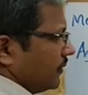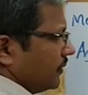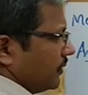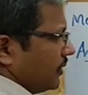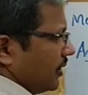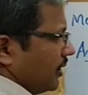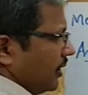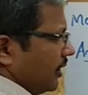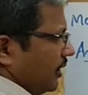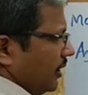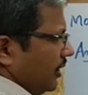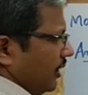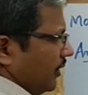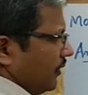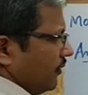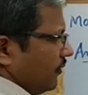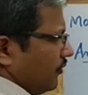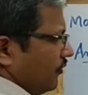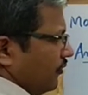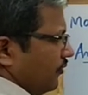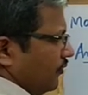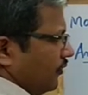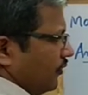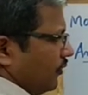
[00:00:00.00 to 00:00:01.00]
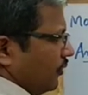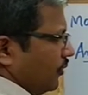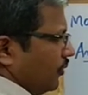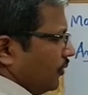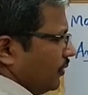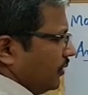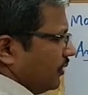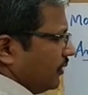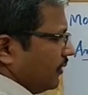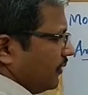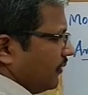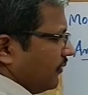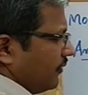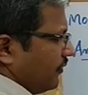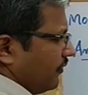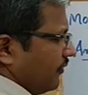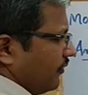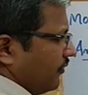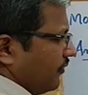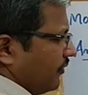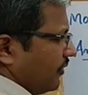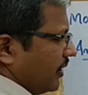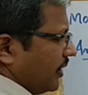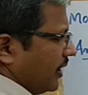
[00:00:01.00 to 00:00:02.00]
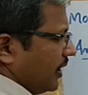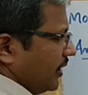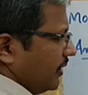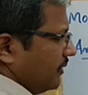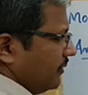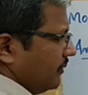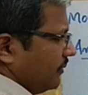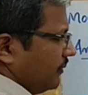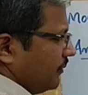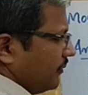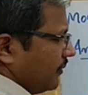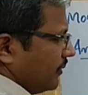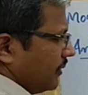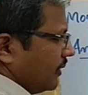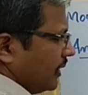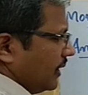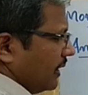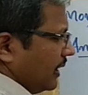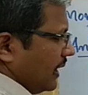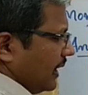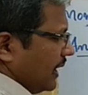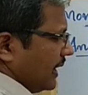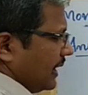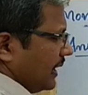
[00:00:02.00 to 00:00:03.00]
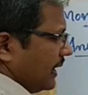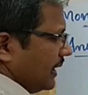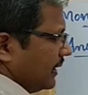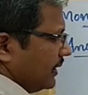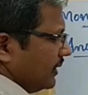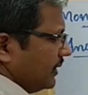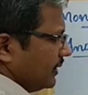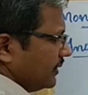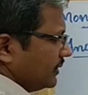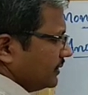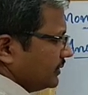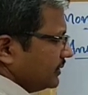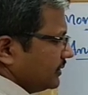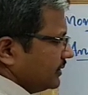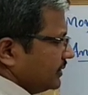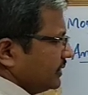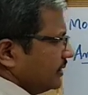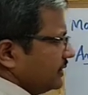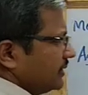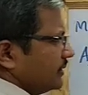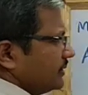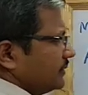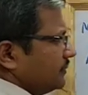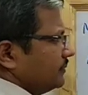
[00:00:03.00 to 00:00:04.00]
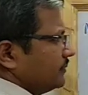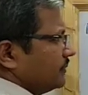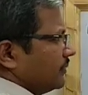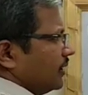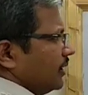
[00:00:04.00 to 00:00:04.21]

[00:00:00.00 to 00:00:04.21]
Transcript: 3, 4, 5 and 6.